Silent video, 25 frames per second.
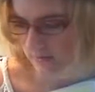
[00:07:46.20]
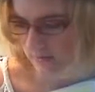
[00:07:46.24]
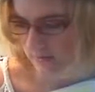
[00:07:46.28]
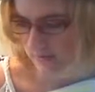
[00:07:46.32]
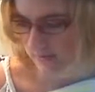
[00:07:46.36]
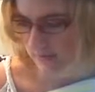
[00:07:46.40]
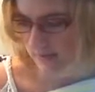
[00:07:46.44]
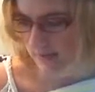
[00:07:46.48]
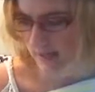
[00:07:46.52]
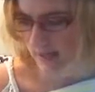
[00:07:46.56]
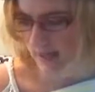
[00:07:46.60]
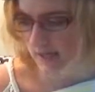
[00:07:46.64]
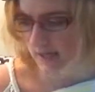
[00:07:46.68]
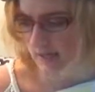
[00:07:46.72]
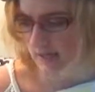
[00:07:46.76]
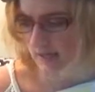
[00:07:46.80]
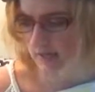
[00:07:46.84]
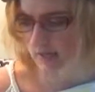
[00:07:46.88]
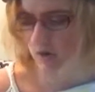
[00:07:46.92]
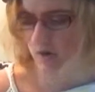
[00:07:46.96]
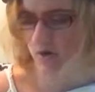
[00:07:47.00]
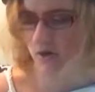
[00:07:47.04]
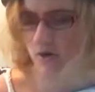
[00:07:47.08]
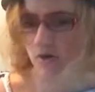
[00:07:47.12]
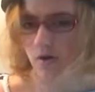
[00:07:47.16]

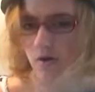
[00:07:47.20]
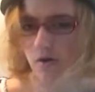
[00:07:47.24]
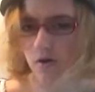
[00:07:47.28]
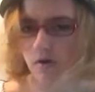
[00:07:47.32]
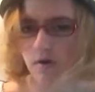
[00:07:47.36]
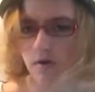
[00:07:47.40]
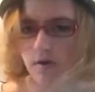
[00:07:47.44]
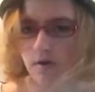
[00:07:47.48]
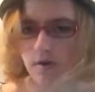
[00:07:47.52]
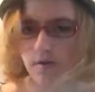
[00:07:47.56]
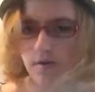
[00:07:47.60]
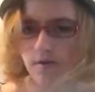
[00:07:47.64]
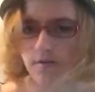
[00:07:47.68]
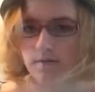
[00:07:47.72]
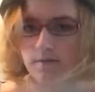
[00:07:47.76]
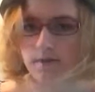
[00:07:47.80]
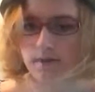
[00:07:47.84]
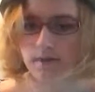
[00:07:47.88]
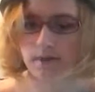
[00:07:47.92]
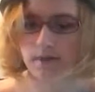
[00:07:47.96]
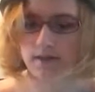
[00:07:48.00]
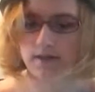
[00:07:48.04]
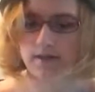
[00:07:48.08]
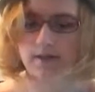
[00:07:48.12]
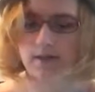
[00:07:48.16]
Since all of the
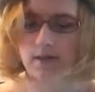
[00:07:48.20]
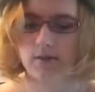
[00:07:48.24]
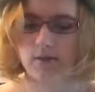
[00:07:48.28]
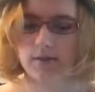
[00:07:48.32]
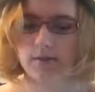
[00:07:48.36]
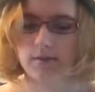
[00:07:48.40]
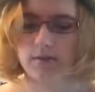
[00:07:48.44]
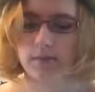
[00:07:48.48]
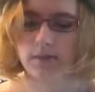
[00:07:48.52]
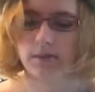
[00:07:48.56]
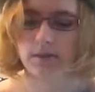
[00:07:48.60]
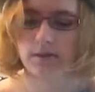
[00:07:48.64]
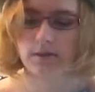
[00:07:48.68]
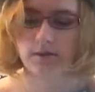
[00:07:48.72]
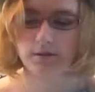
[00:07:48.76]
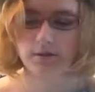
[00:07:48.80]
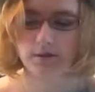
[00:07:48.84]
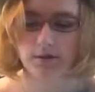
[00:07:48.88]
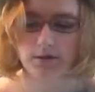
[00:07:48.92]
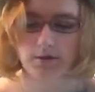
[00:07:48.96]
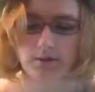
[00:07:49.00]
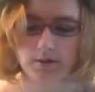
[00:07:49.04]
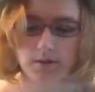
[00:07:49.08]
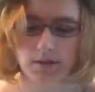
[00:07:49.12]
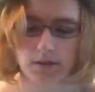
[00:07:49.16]
things that we plan on
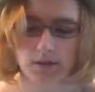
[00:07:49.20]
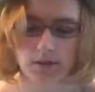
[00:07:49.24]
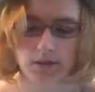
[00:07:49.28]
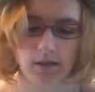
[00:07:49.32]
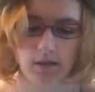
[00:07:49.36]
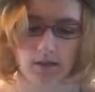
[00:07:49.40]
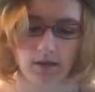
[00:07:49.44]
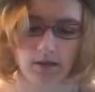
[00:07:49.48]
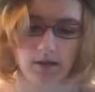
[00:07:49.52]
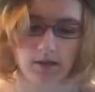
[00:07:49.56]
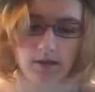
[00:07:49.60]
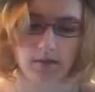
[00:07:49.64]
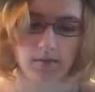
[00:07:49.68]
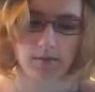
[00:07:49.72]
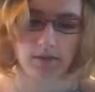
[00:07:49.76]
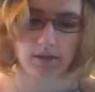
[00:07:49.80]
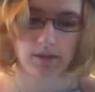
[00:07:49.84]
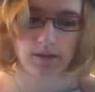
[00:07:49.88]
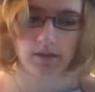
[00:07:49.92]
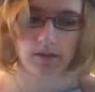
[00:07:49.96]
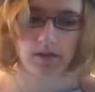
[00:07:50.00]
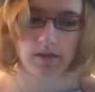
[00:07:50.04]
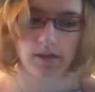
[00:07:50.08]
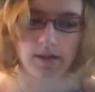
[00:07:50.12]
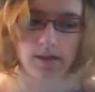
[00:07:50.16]
doing are going to
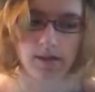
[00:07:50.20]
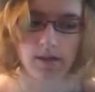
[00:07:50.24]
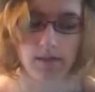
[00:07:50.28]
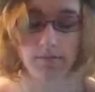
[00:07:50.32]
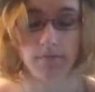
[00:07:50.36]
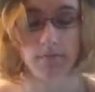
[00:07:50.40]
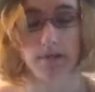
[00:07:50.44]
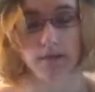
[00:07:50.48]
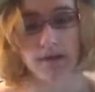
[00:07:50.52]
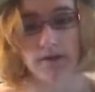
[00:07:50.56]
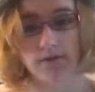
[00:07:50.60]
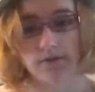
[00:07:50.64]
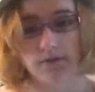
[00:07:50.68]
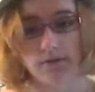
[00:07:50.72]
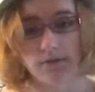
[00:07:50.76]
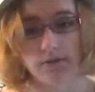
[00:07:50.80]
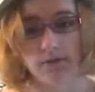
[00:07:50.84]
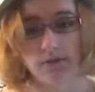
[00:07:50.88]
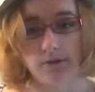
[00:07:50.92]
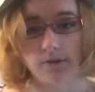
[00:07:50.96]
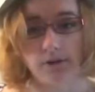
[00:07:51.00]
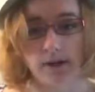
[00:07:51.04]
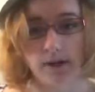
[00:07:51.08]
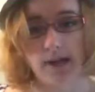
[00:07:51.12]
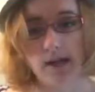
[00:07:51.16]
be in the
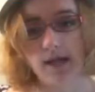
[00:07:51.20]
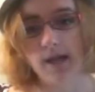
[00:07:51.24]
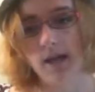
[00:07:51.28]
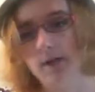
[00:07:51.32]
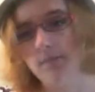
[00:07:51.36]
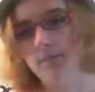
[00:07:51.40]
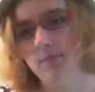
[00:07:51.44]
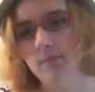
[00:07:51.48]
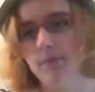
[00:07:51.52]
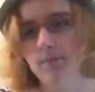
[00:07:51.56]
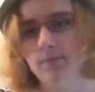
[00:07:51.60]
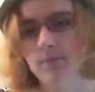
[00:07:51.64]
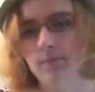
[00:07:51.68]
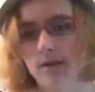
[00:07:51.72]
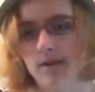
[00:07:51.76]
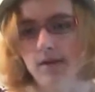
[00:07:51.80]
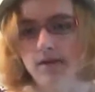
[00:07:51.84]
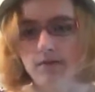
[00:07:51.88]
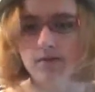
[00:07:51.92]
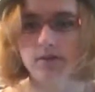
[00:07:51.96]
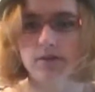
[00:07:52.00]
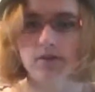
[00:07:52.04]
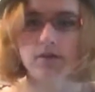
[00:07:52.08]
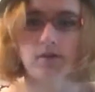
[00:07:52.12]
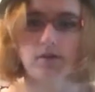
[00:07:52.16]
mid-afternoon or night, I put
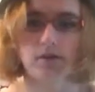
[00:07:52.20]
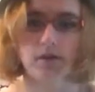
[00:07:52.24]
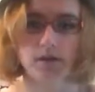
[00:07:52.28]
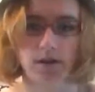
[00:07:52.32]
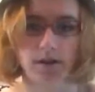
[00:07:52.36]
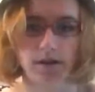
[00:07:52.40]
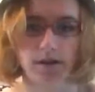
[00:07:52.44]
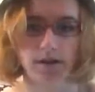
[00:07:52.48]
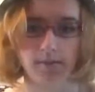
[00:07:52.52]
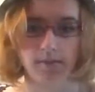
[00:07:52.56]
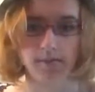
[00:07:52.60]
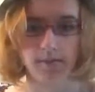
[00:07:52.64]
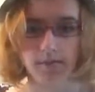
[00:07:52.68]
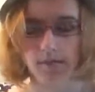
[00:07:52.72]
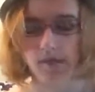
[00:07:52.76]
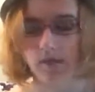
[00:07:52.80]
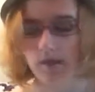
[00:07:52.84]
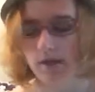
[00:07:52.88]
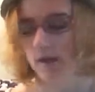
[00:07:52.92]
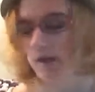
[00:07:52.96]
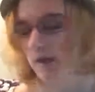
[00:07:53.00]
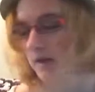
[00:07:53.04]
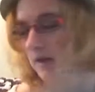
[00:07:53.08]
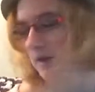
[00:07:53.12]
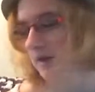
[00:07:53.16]
mid-afternoon or night,
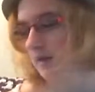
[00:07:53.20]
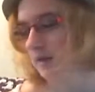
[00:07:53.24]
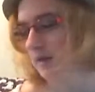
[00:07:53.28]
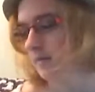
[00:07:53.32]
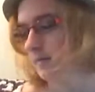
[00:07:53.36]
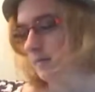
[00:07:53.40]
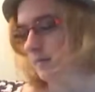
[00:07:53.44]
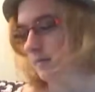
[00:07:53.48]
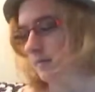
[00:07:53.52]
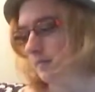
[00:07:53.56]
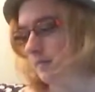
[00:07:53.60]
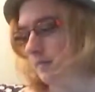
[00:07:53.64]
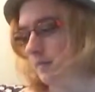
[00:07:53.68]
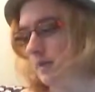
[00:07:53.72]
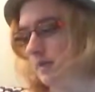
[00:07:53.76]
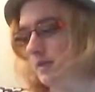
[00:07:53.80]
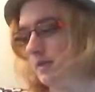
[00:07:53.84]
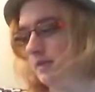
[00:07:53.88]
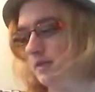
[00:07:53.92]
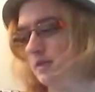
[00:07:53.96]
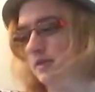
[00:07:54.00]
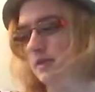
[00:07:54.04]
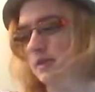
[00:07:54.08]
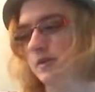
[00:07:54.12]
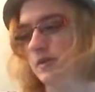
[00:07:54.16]

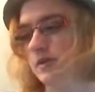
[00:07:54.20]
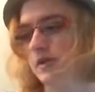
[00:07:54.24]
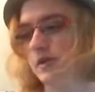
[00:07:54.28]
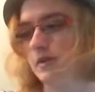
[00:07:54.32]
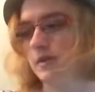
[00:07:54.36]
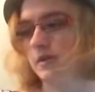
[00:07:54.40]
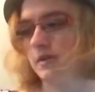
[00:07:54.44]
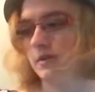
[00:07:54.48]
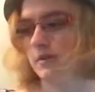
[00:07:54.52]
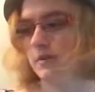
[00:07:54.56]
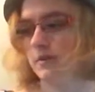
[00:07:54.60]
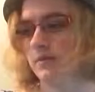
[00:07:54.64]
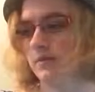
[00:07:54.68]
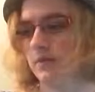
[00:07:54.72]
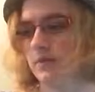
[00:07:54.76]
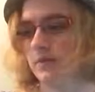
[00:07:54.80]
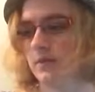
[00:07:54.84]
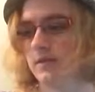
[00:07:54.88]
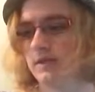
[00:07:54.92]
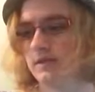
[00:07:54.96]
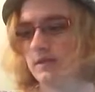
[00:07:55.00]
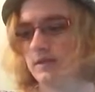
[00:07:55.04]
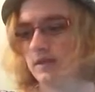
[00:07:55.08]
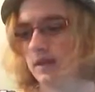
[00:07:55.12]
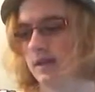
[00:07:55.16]
because those are
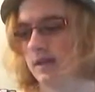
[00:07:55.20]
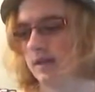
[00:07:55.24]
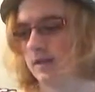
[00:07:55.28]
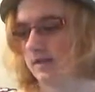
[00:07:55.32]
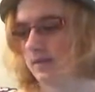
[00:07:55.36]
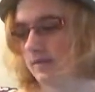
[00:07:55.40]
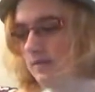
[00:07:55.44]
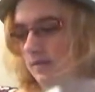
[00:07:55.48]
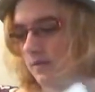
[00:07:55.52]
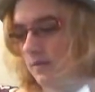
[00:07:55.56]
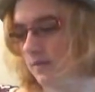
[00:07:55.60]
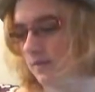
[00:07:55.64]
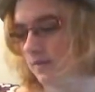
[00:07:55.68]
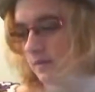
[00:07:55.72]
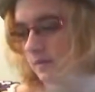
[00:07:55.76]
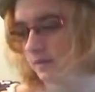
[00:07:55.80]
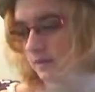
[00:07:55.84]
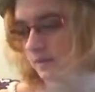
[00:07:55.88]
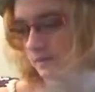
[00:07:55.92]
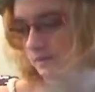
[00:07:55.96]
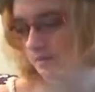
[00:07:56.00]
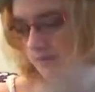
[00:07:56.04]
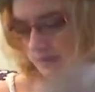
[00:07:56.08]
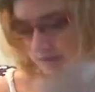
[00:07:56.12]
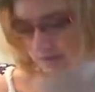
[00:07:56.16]
things that
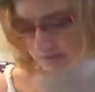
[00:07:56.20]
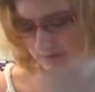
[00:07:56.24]
we'll be